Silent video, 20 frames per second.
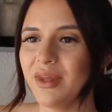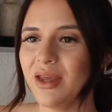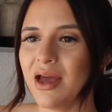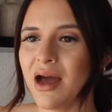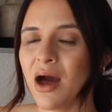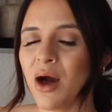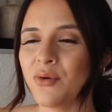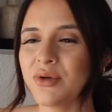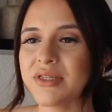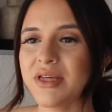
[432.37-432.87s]

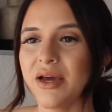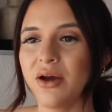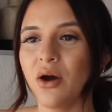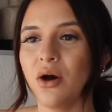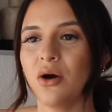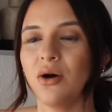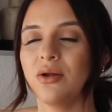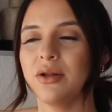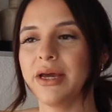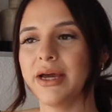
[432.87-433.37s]
I was like,
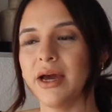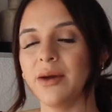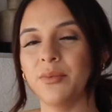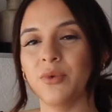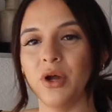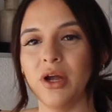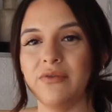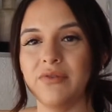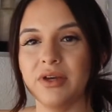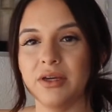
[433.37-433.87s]
oh, like I'm
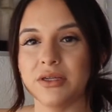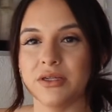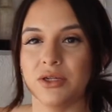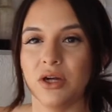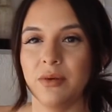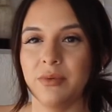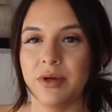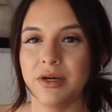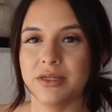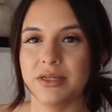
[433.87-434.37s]
craving a
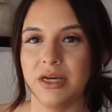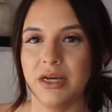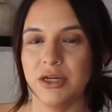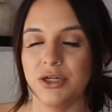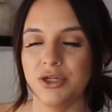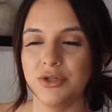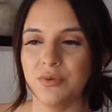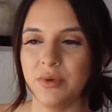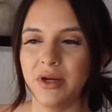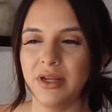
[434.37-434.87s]
Starbucks, like I
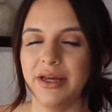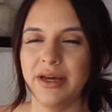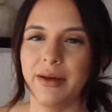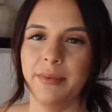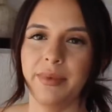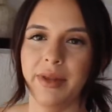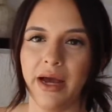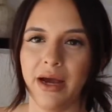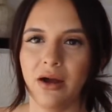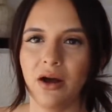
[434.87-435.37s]
just want like a
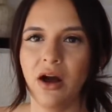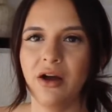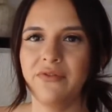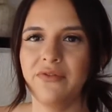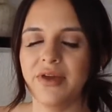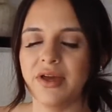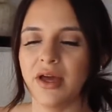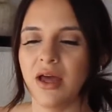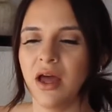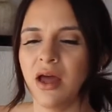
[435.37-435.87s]
black
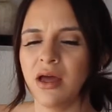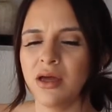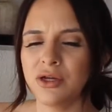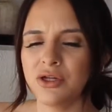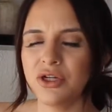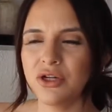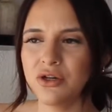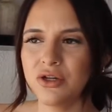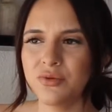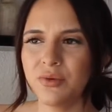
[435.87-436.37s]
coffee.
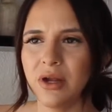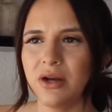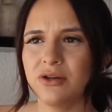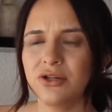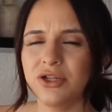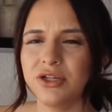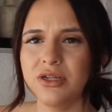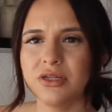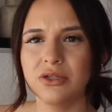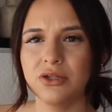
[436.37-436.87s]
She goes, why don't
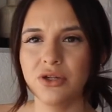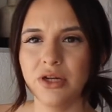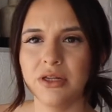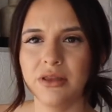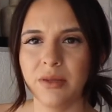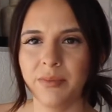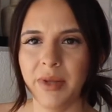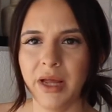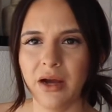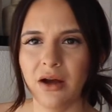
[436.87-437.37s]
you just drink
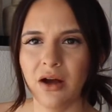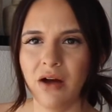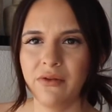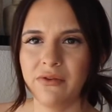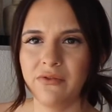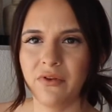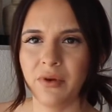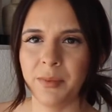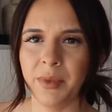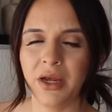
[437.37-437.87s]
the black coffee
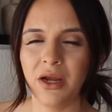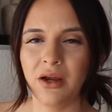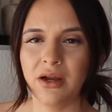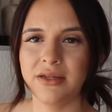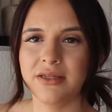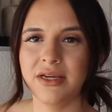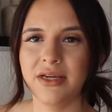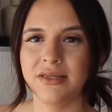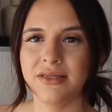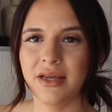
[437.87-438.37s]
from here? It
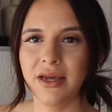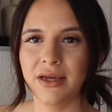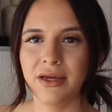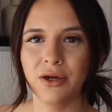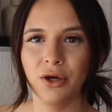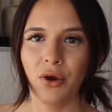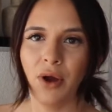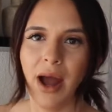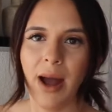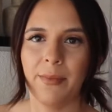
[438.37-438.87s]
tastes like
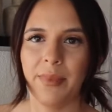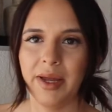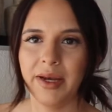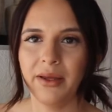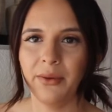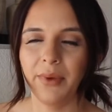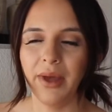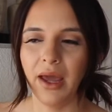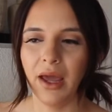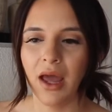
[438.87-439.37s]
crap
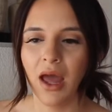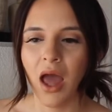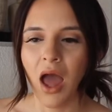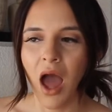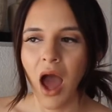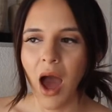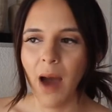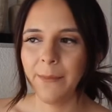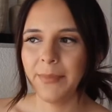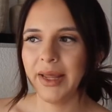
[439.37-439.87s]
anyway.
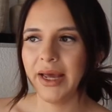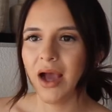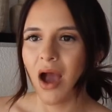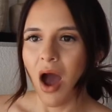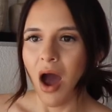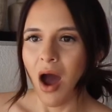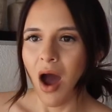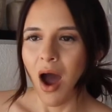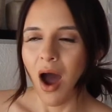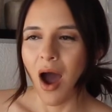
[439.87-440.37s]
I'm like,
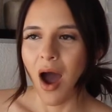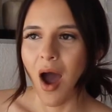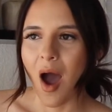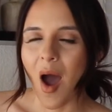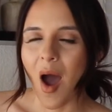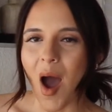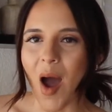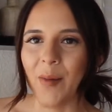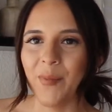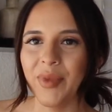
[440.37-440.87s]
oh,
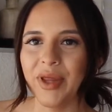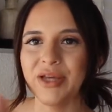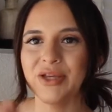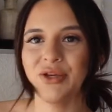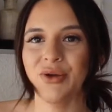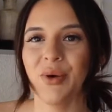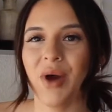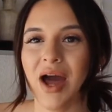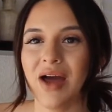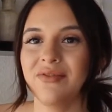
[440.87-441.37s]

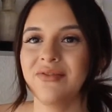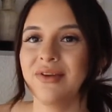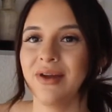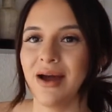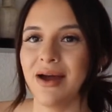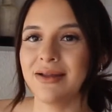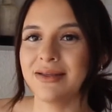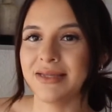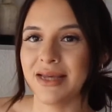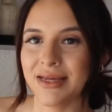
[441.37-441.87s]
you have
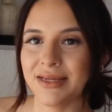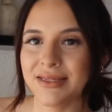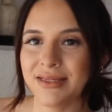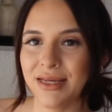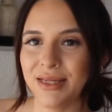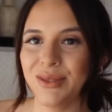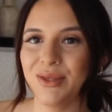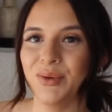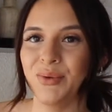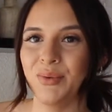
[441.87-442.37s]
not
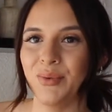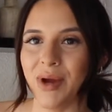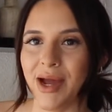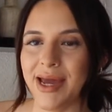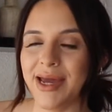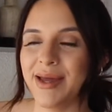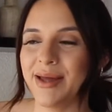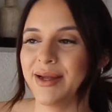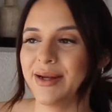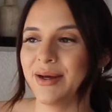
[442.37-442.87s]
tasted the
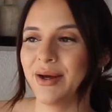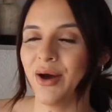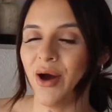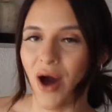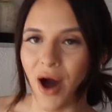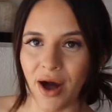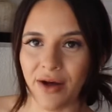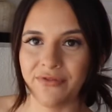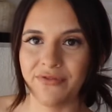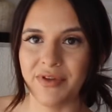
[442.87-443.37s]
right
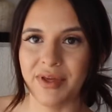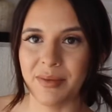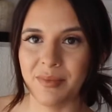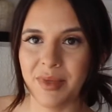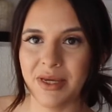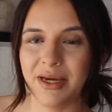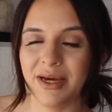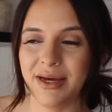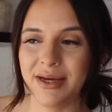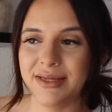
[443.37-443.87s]
coffee,
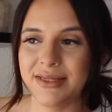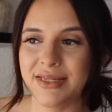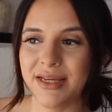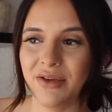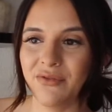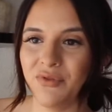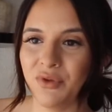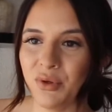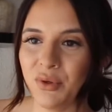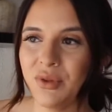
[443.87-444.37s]
because
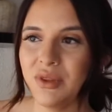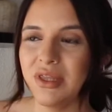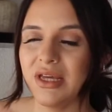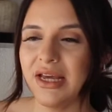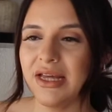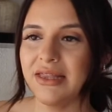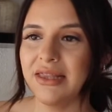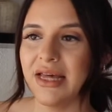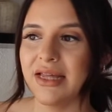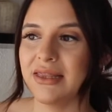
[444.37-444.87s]
if you
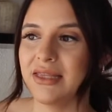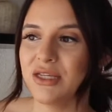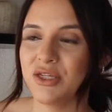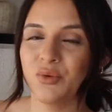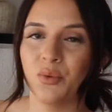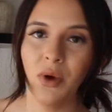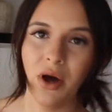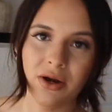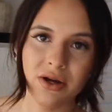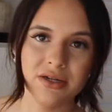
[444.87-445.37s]
think that this
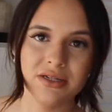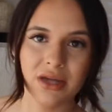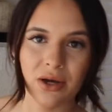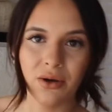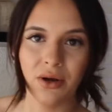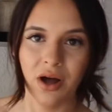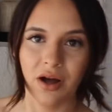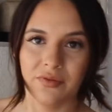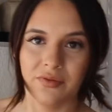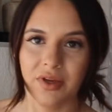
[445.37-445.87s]
watered down
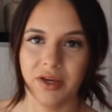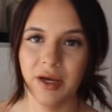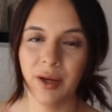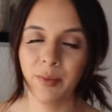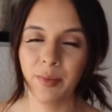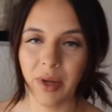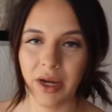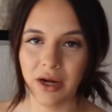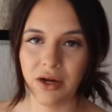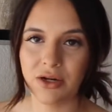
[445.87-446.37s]
coffee
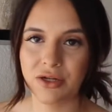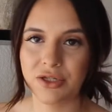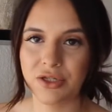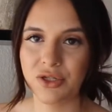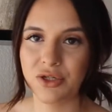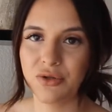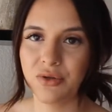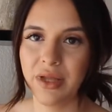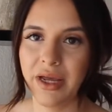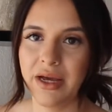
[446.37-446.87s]
compares
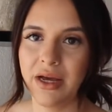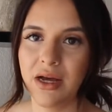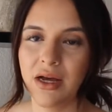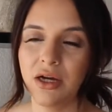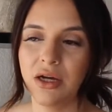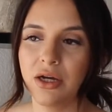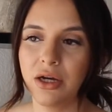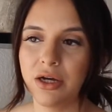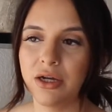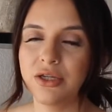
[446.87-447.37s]
to like a
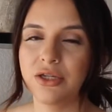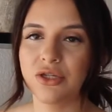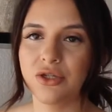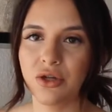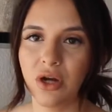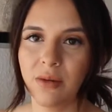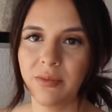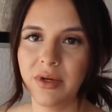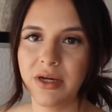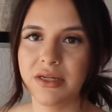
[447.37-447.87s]
good
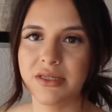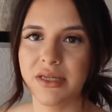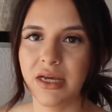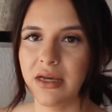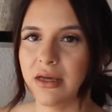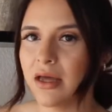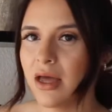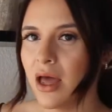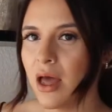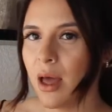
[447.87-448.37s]
Starbucks
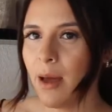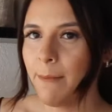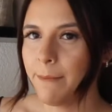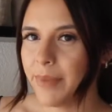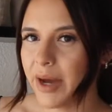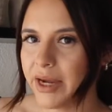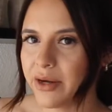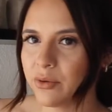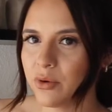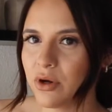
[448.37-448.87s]
like
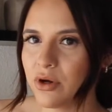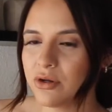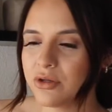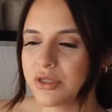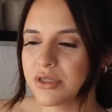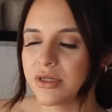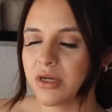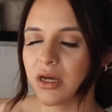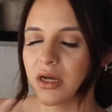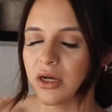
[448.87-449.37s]
pike
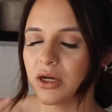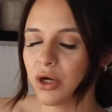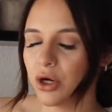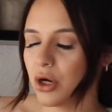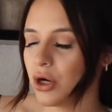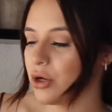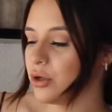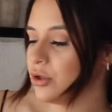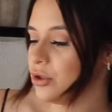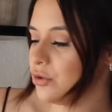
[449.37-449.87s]
roast,
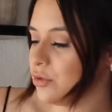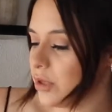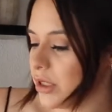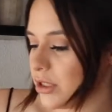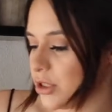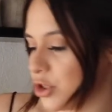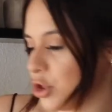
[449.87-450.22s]
girl, you is